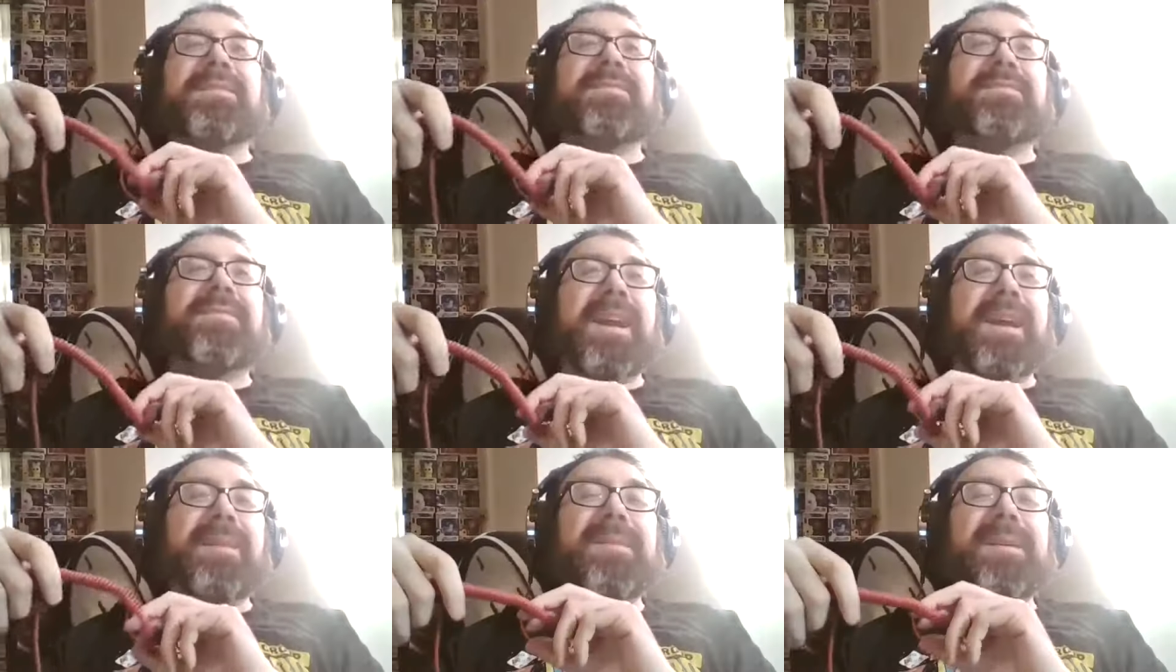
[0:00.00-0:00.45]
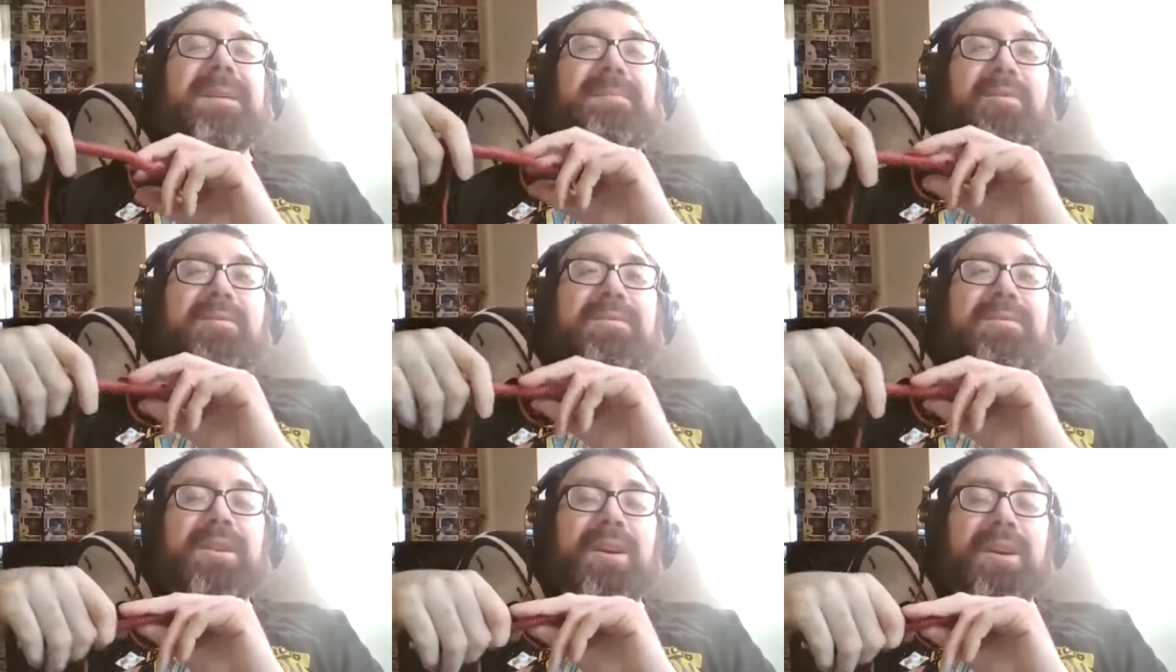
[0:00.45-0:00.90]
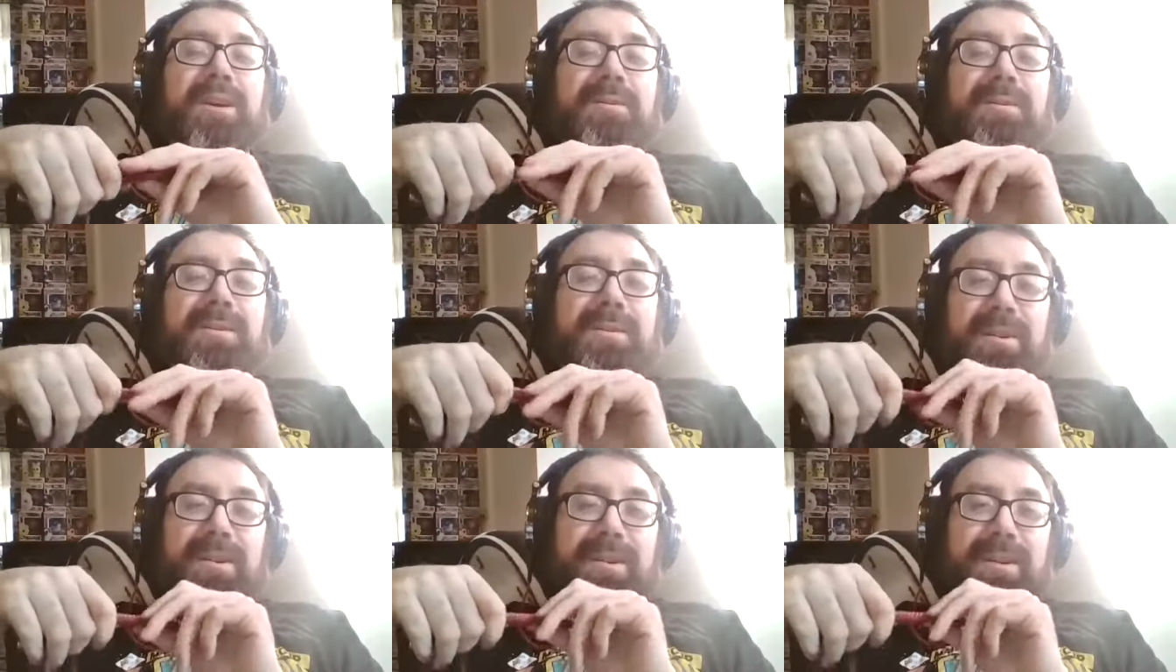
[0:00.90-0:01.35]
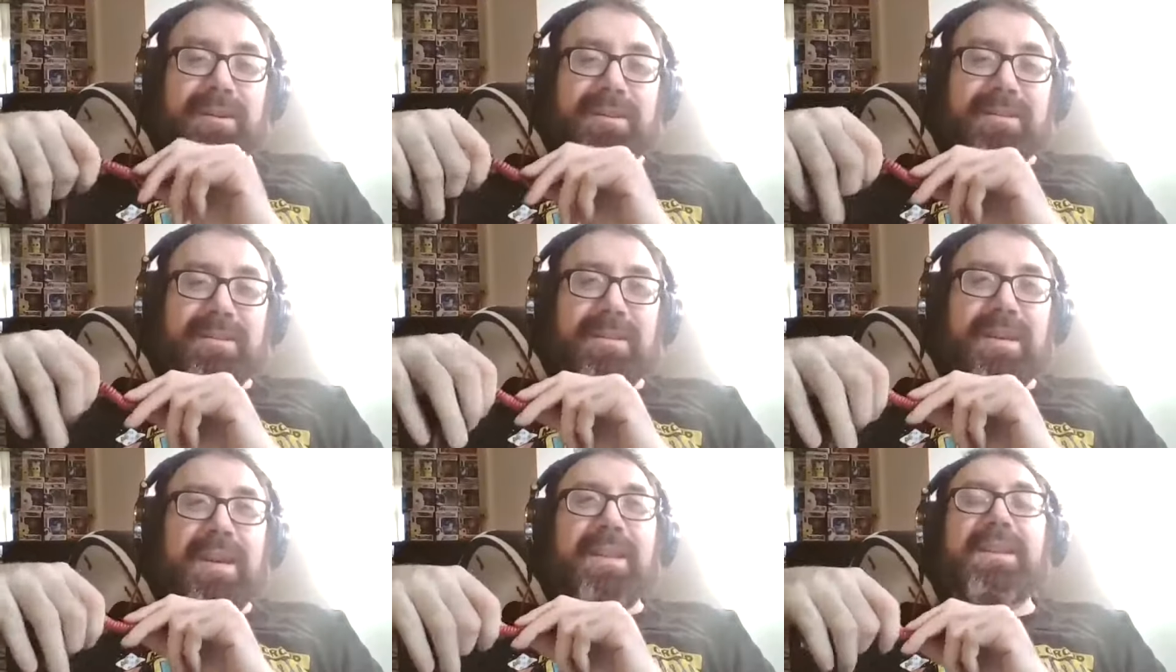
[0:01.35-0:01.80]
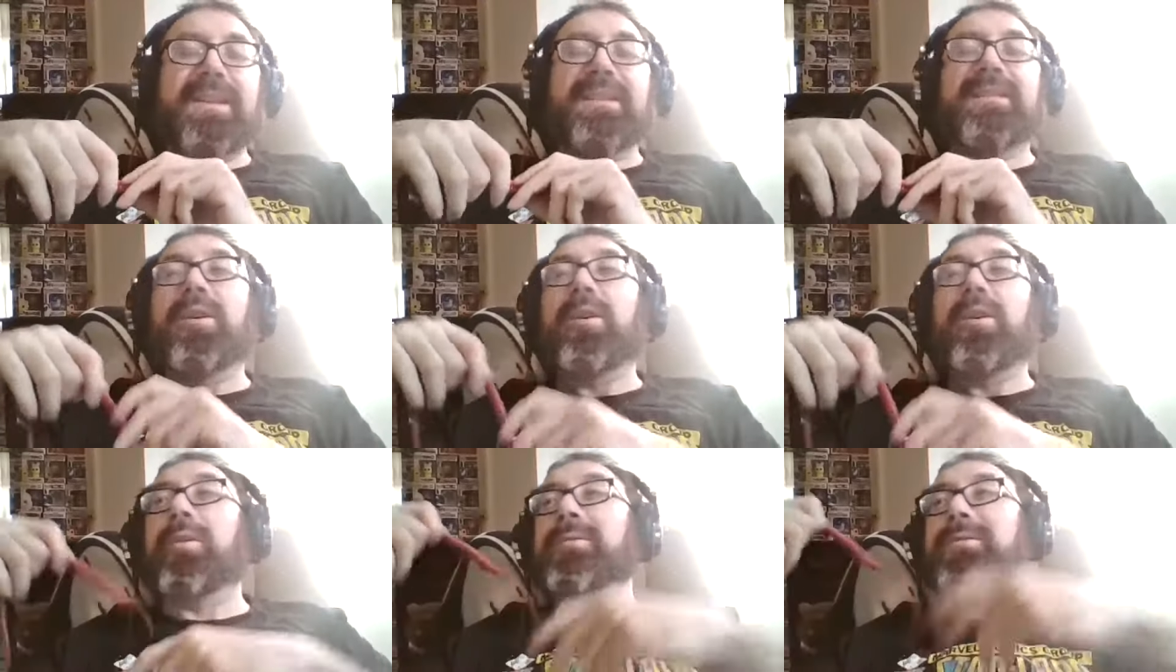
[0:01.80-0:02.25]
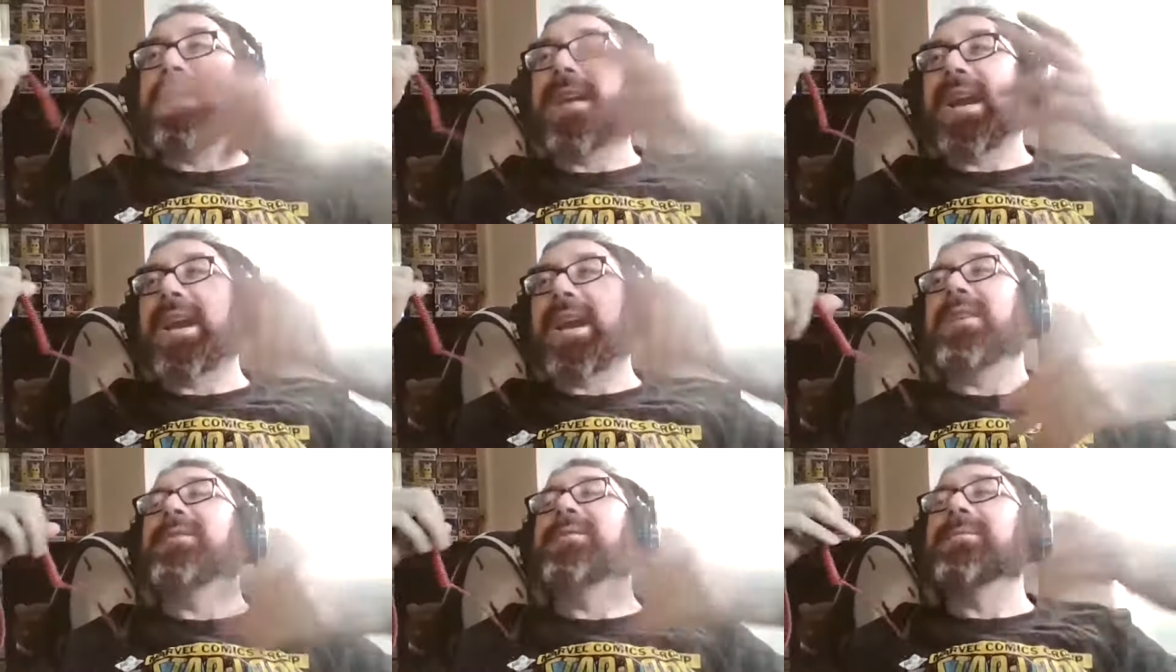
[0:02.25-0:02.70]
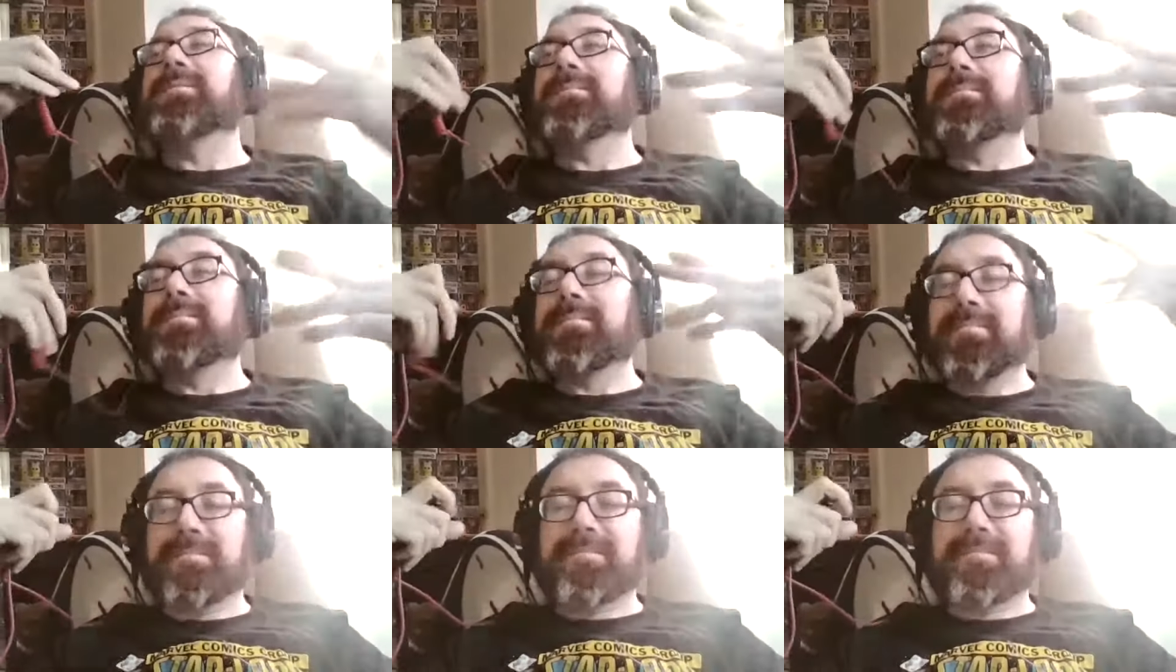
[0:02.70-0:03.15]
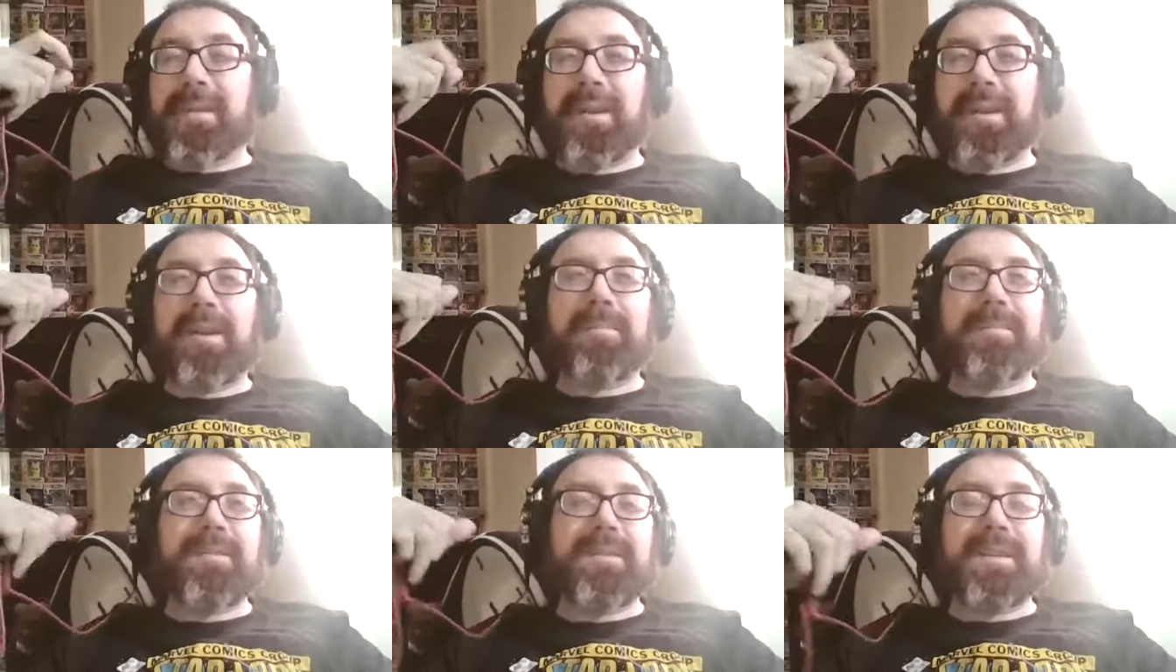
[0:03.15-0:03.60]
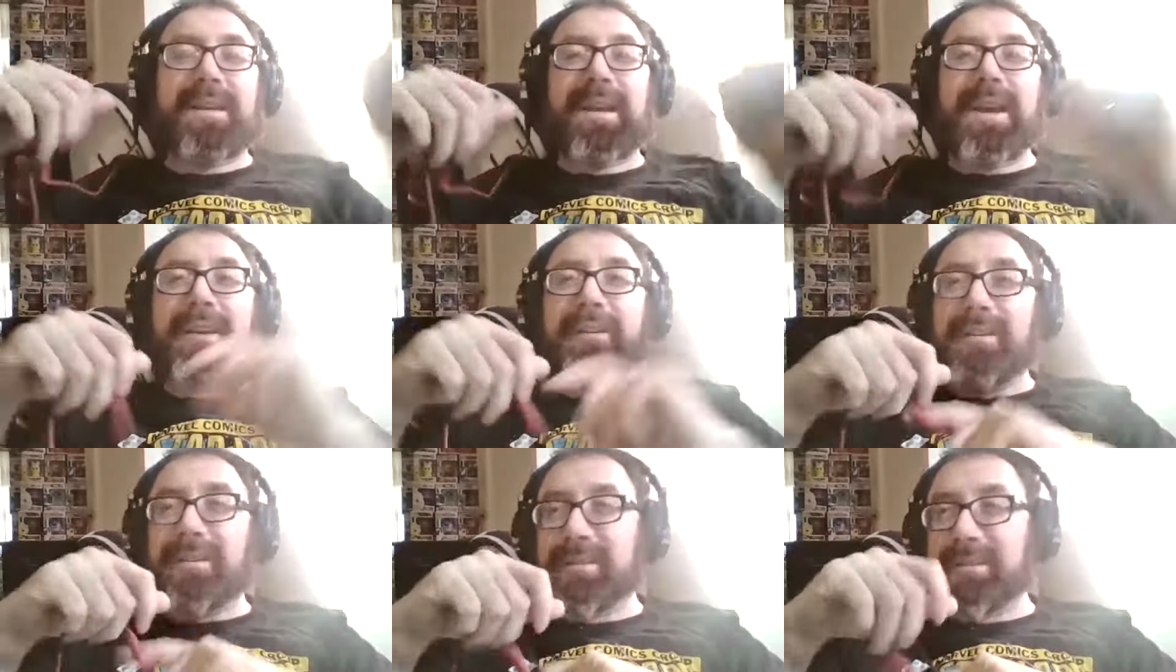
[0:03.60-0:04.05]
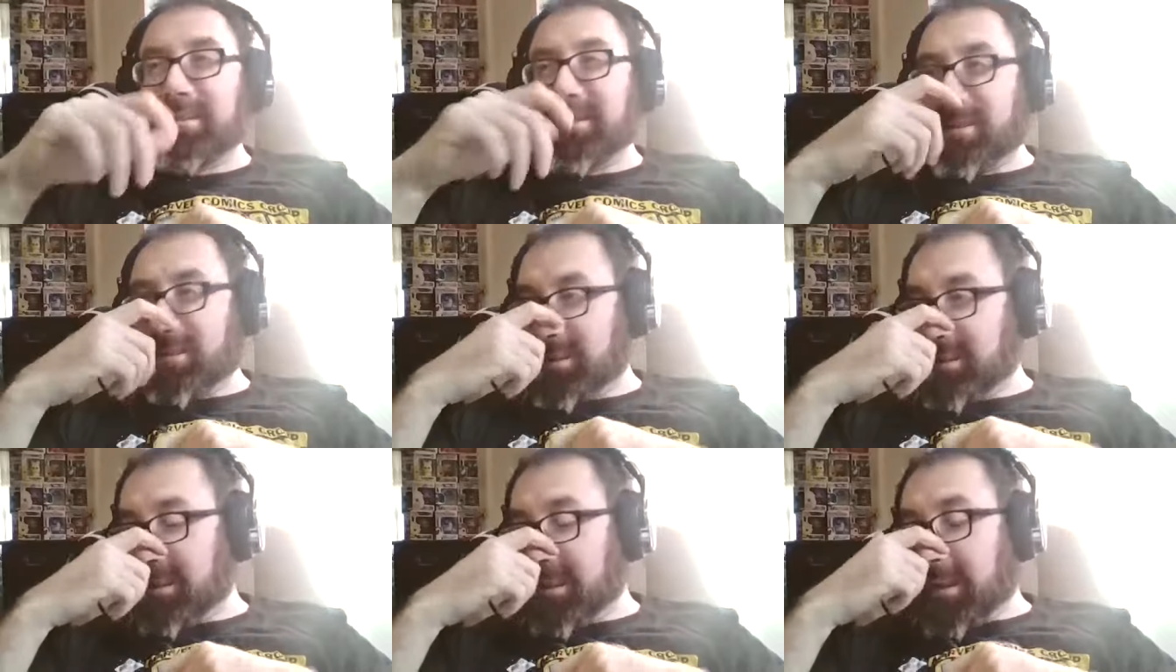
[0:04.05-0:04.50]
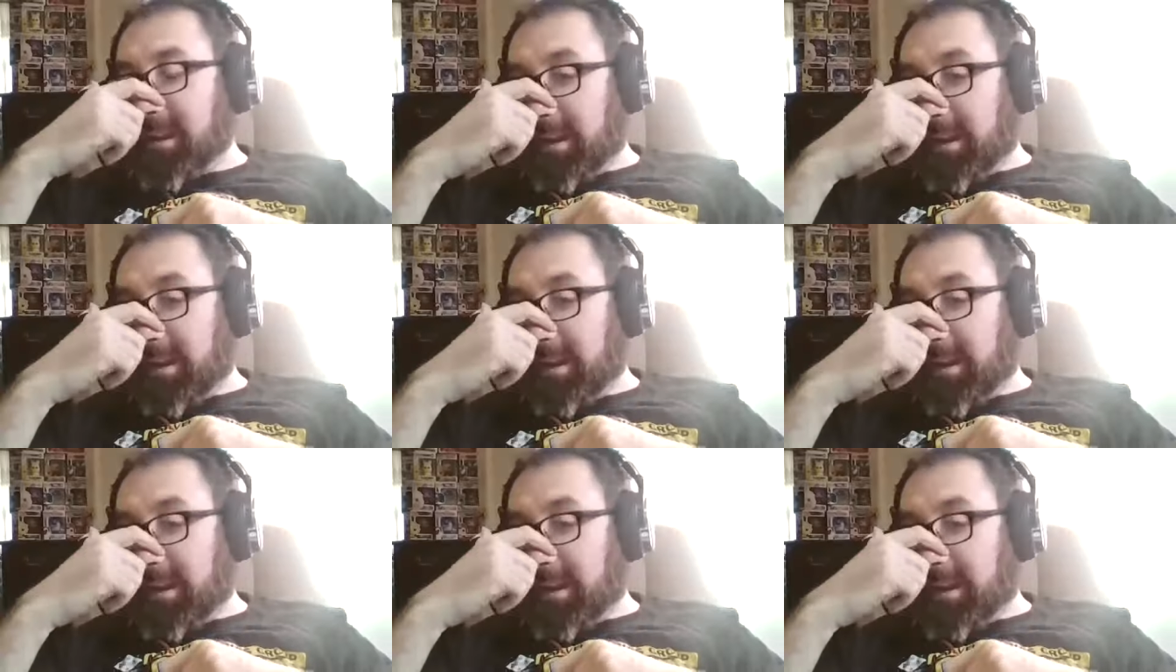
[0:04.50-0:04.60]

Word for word: the family moves to Ozarks, and then the whole town becomes the characters,